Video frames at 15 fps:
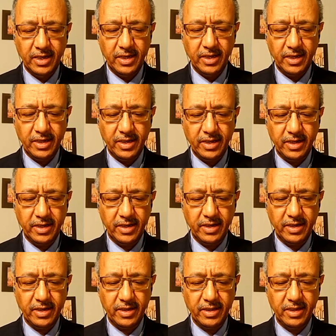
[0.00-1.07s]

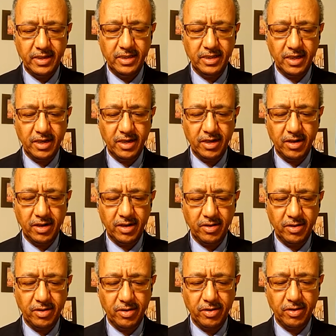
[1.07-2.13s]
These are
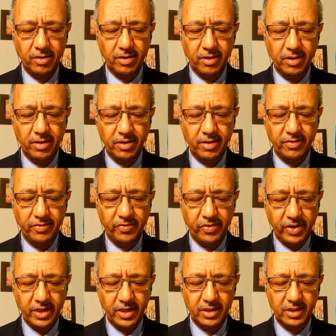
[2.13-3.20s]
our
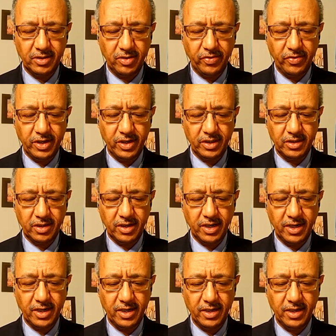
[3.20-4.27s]
friends of
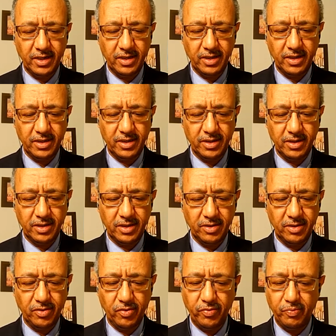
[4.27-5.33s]
Eritrea
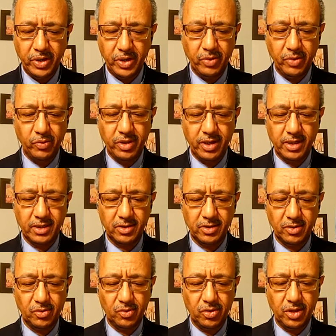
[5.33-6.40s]
who've been with us
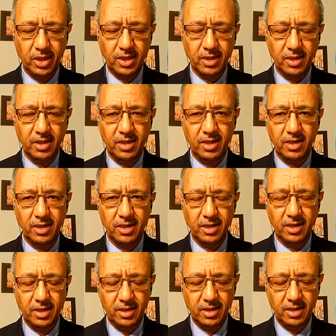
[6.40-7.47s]
through thick and thin
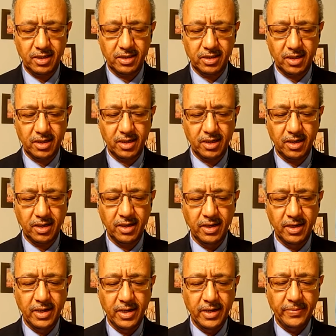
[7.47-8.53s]
in the struggle
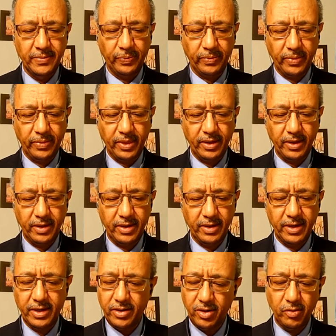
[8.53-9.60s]

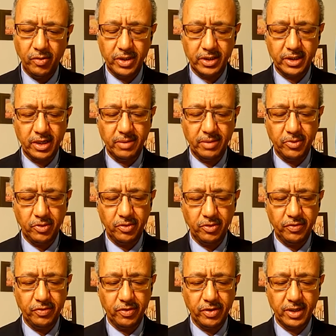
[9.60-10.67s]
and always come through
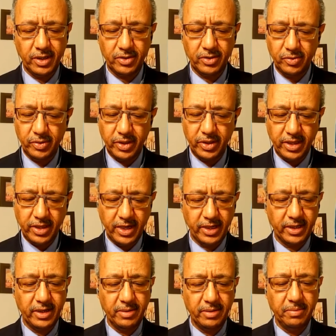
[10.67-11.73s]
for us. So we
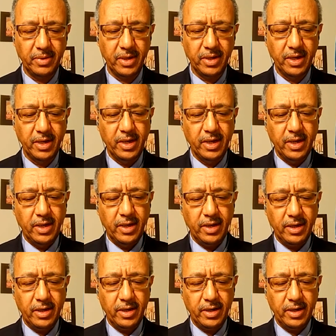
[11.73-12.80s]
thank them.
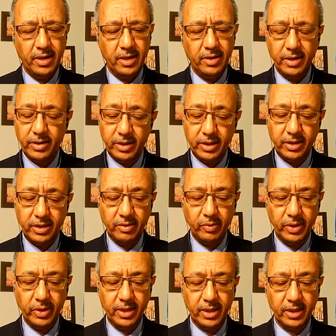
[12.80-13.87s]
And
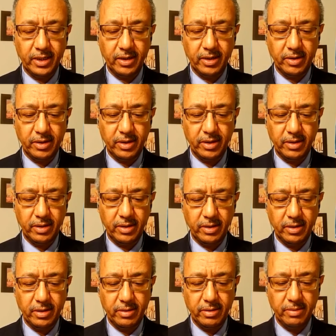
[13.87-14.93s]
we thank
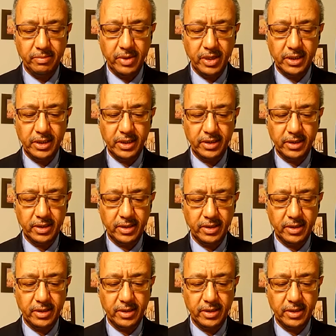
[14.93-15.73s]
our Belgian